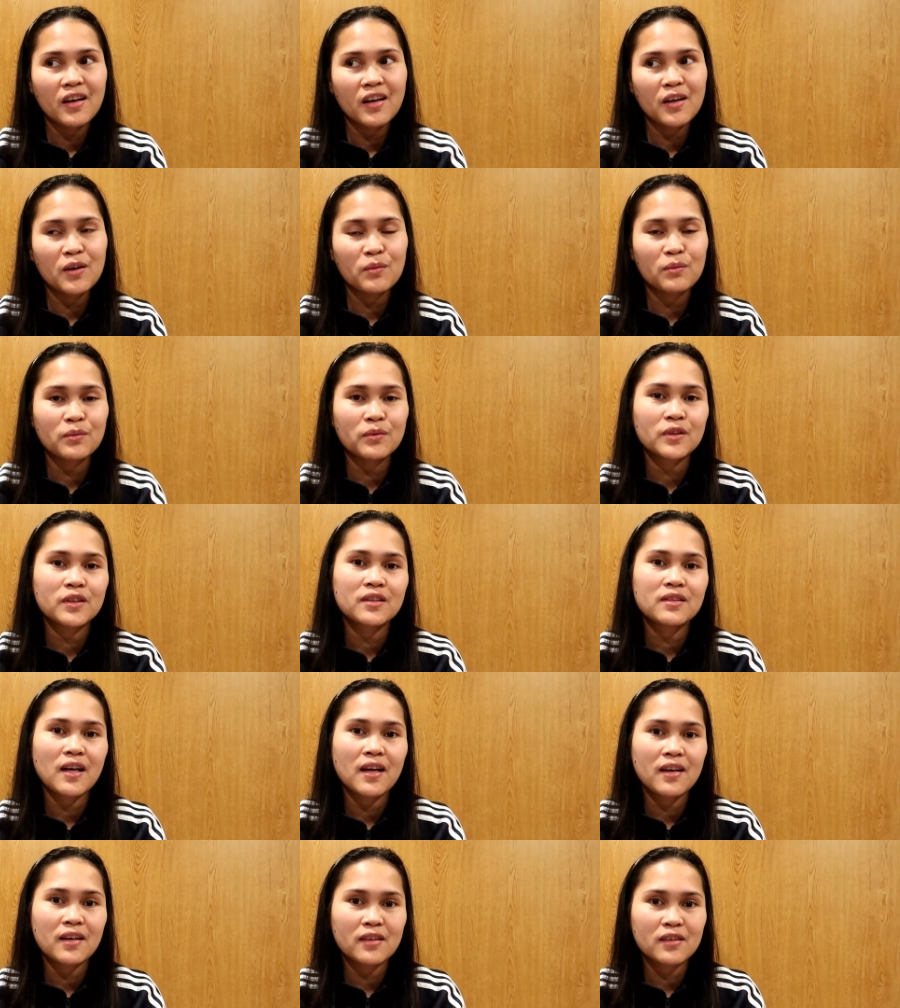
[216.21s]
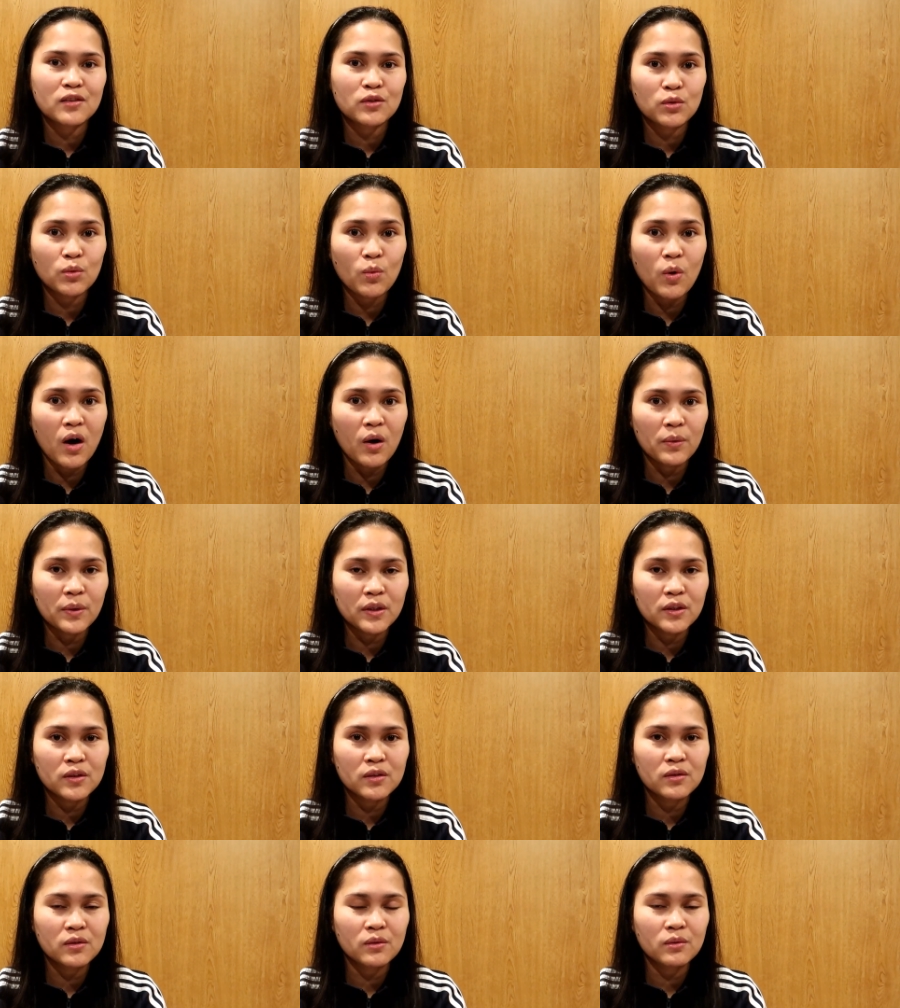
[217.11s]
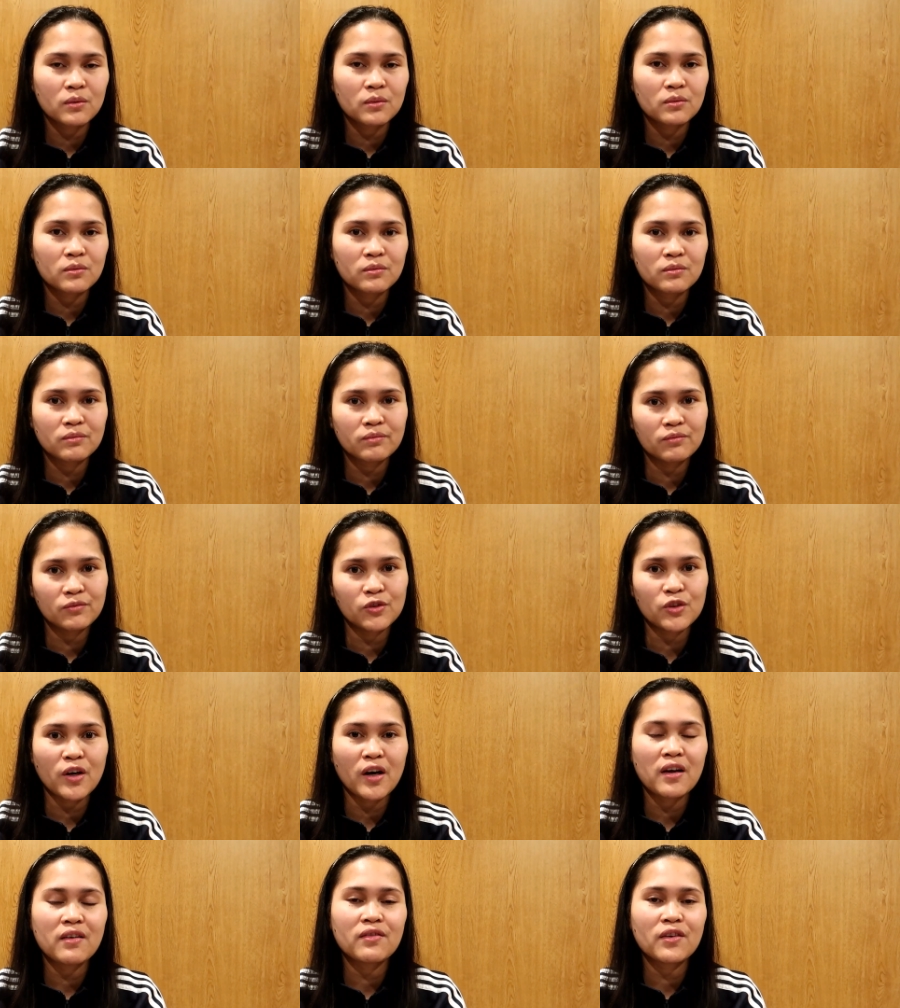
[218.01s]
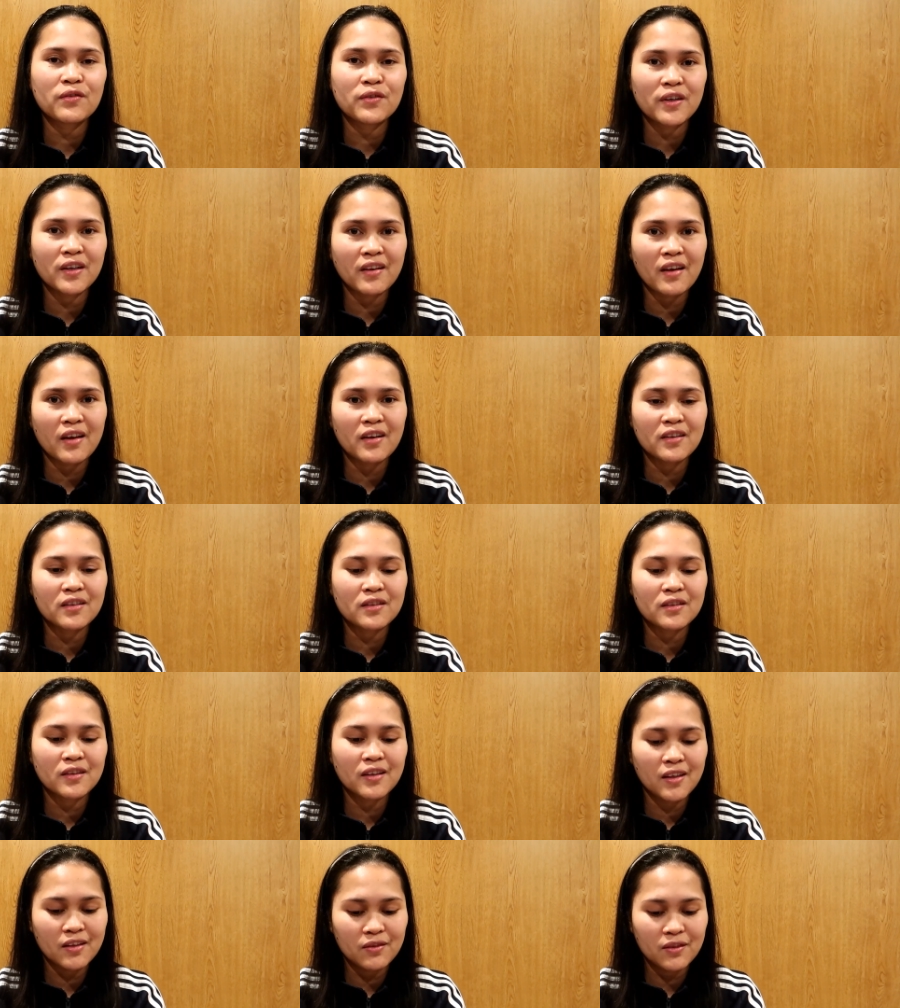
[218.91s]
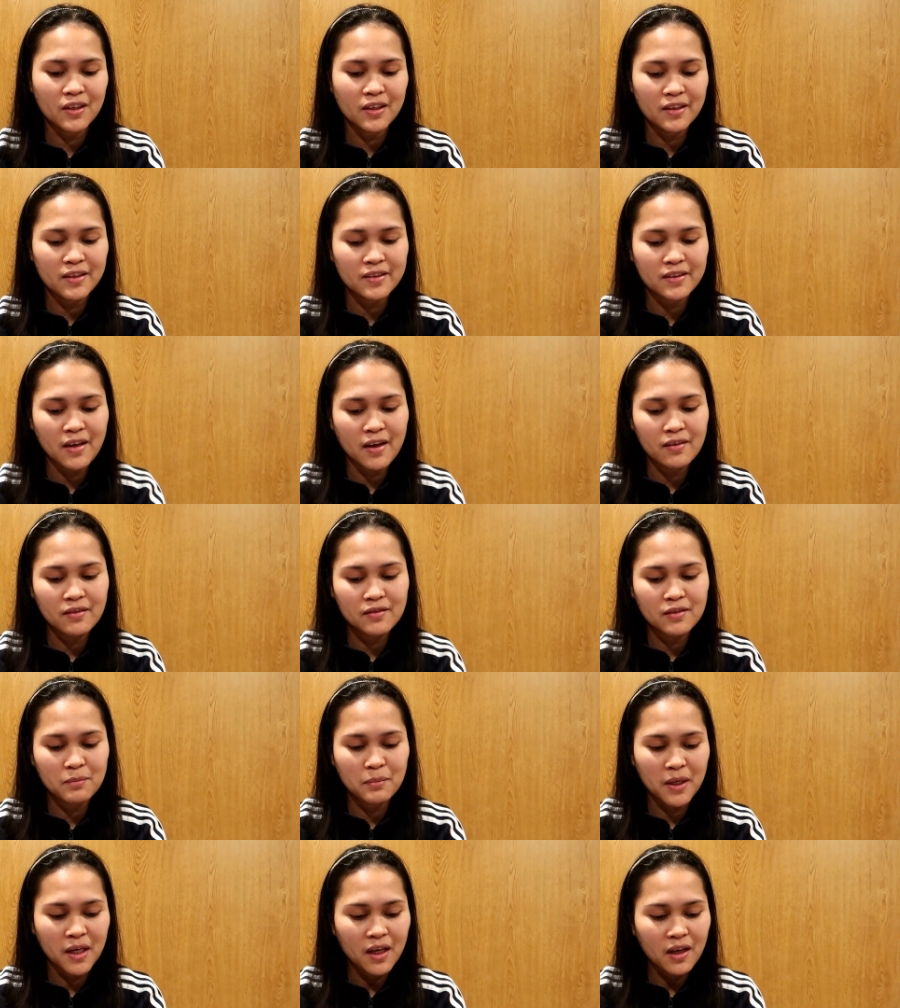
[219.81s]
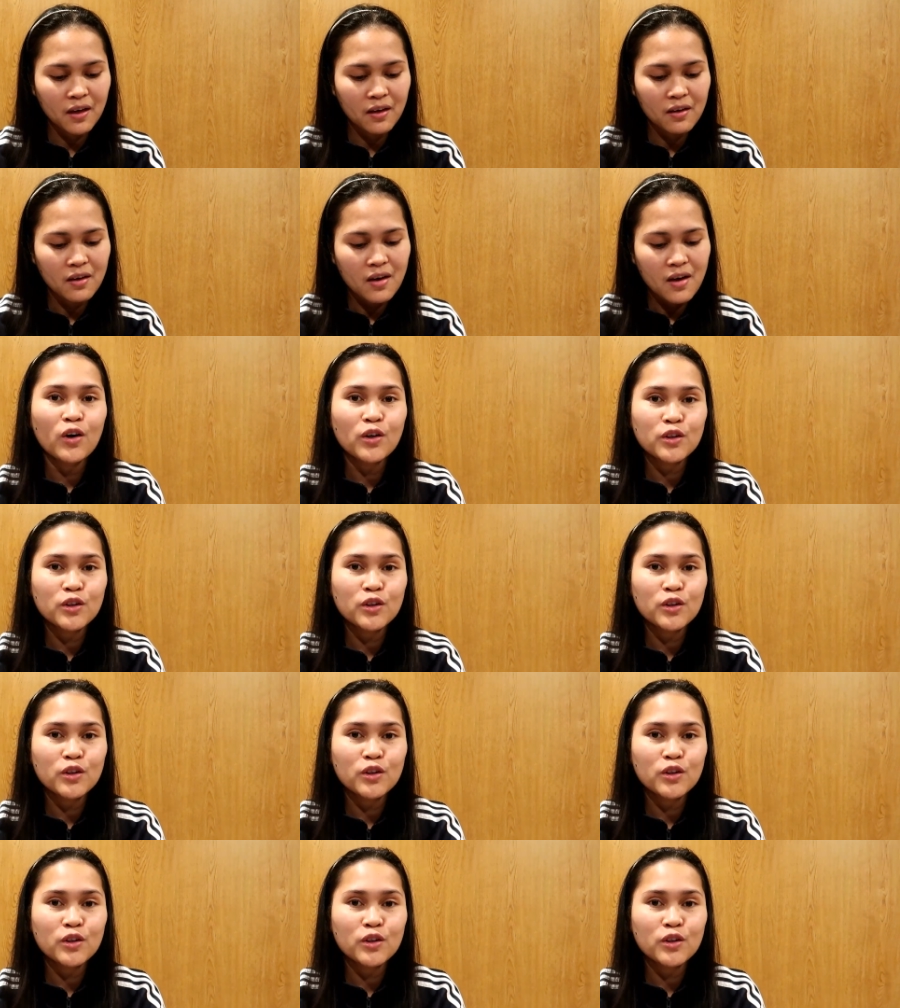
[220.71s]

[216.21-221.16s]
it would take us 2 hours to drive over there, so that really saves me.